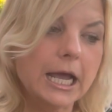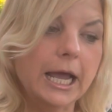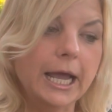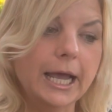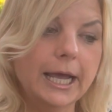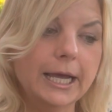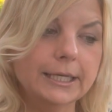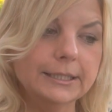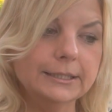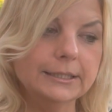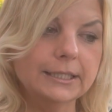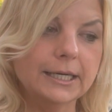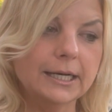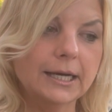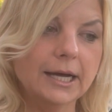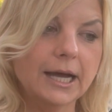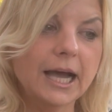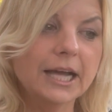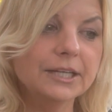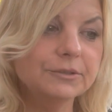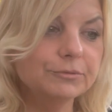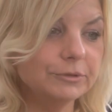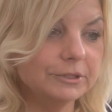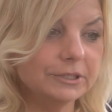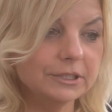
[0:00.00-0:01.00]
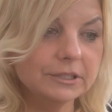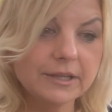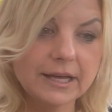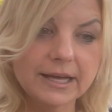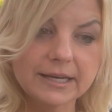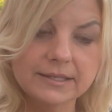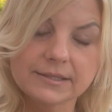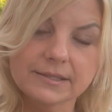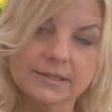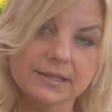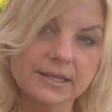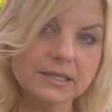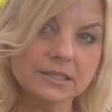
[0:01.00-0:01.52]
And I
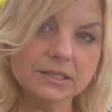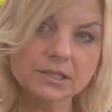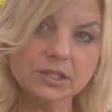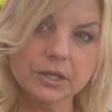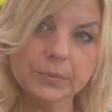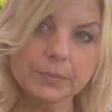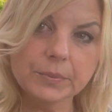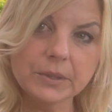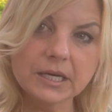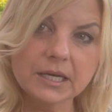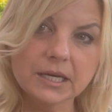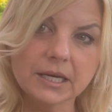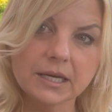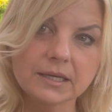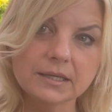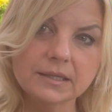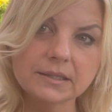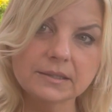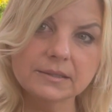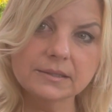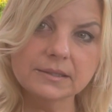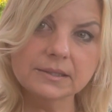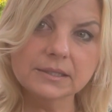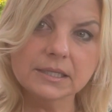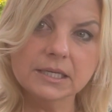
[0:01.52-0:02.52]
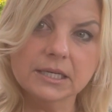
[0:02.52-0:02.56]
realize that shipping is,